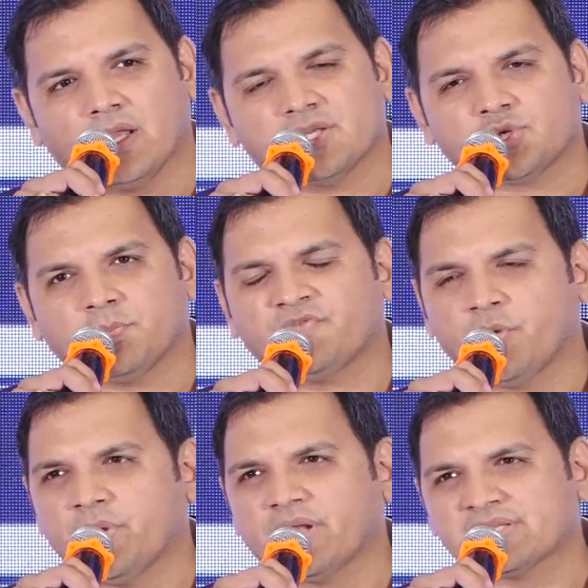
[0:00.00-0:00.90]
So before
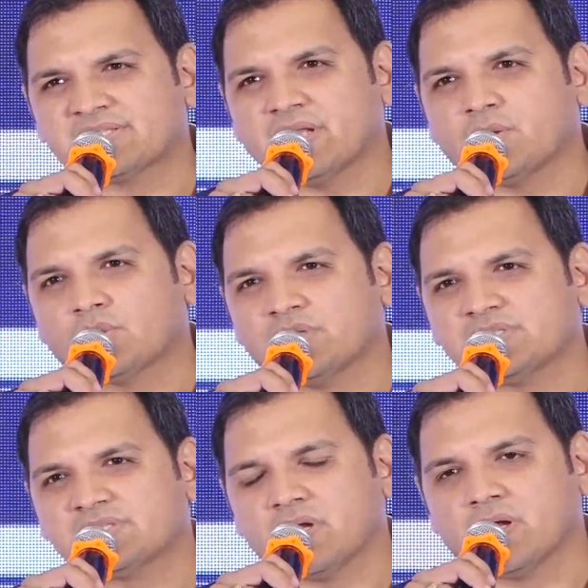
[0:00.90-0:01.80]
we understand all
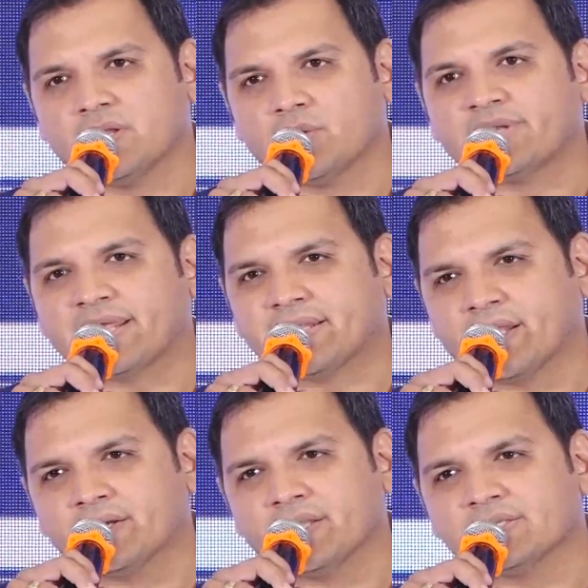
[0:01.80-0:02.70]
these,
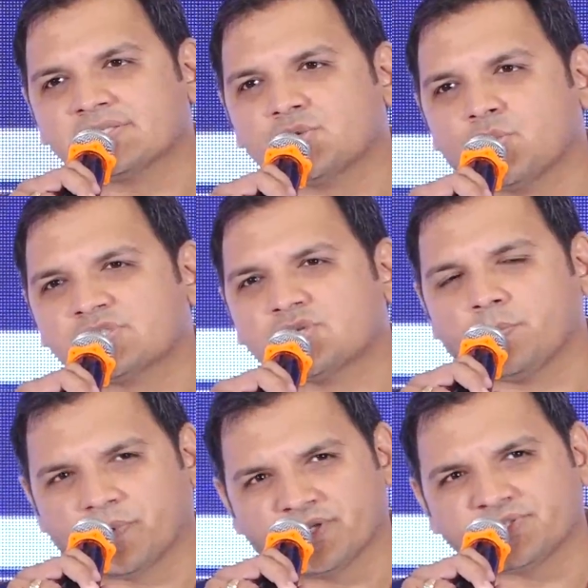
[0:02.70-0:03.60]
technicalities towards
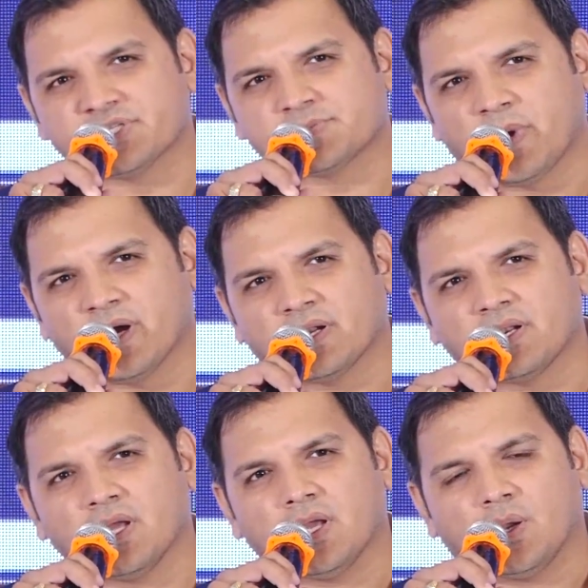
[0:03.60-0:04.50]
operational part,
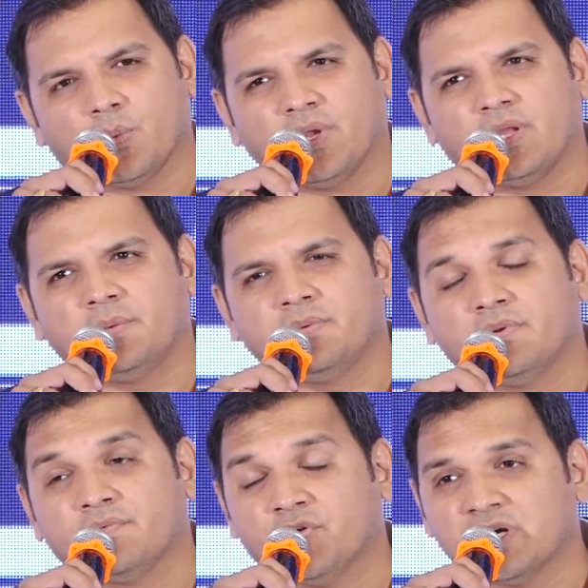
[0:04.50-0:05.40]
we
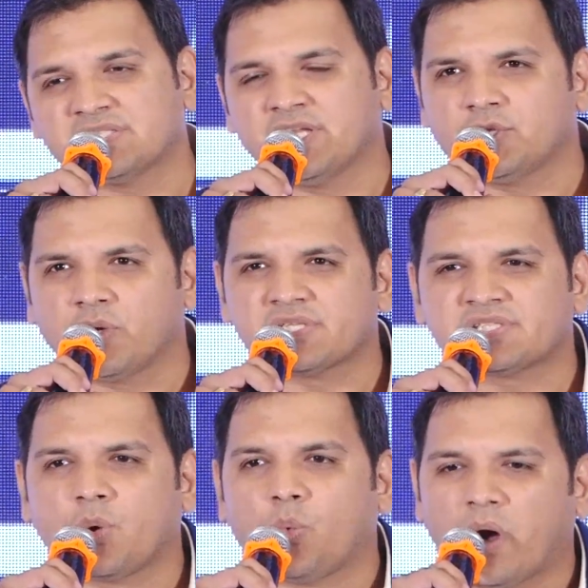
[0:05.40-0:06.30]
first need to
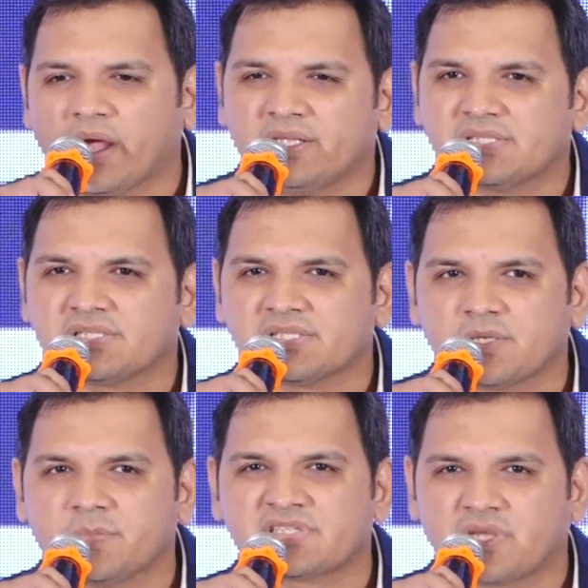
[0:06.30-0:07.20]
understand why this
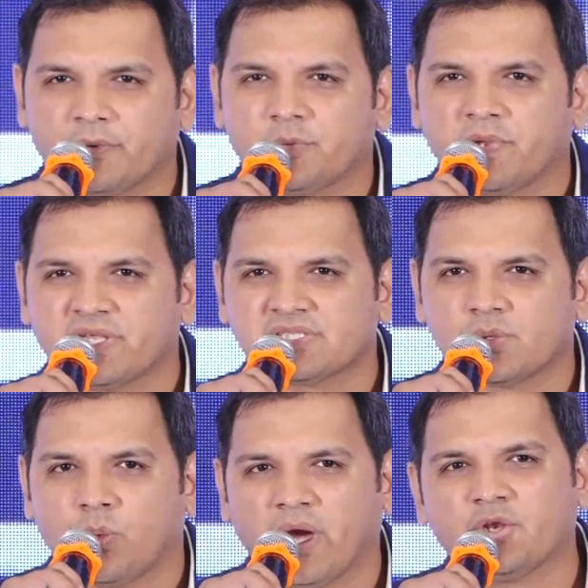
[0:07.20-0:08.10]
system has come into place,
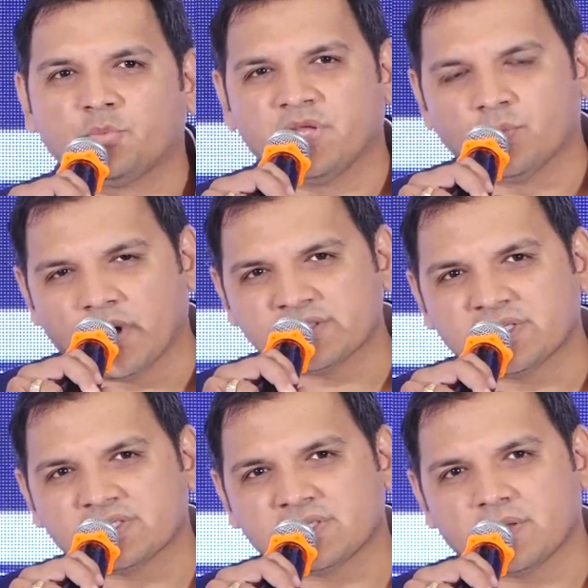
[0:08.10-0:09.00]
why rupee invoicing,